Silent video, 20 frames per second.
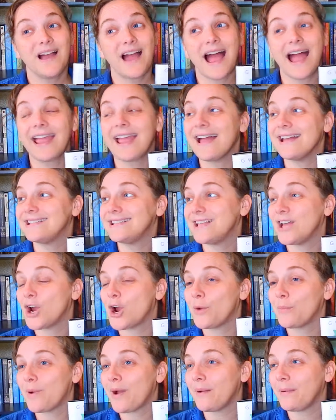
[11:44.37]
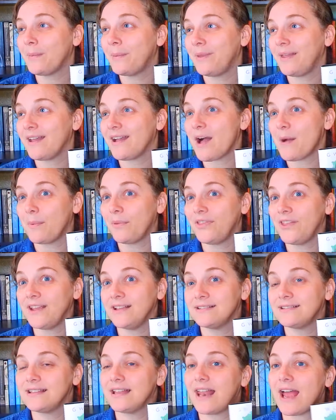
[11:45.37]
I guess there are probably a couple
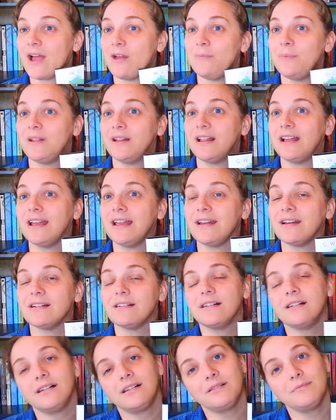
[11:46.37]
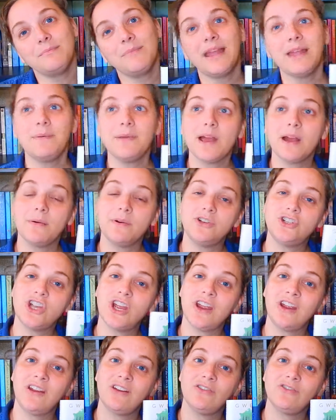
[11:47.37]
things that I'd be like, maybe I would
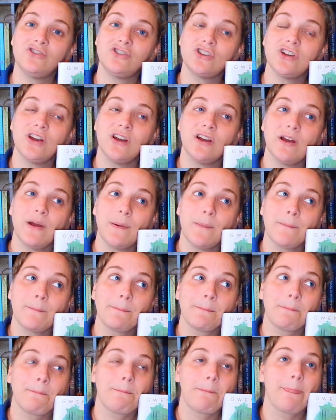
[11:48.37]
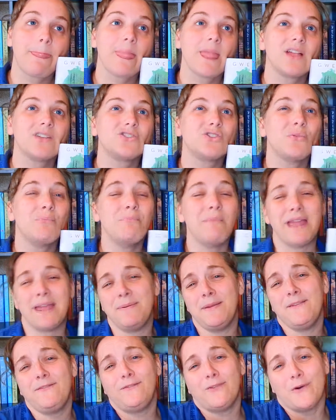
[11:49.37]
change. So
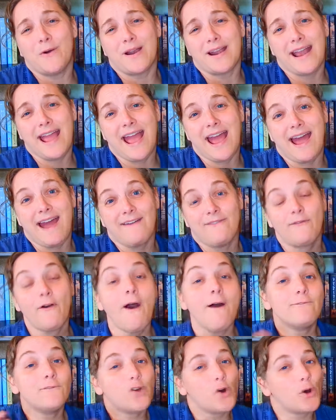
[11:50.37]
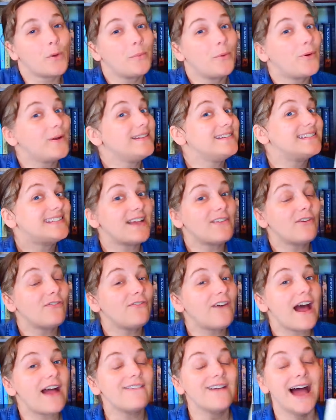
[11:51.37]
maybe 4.5,
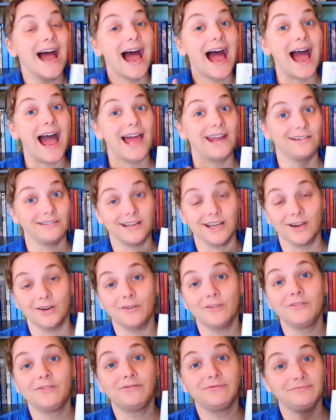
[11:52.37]
4.75. I don't know.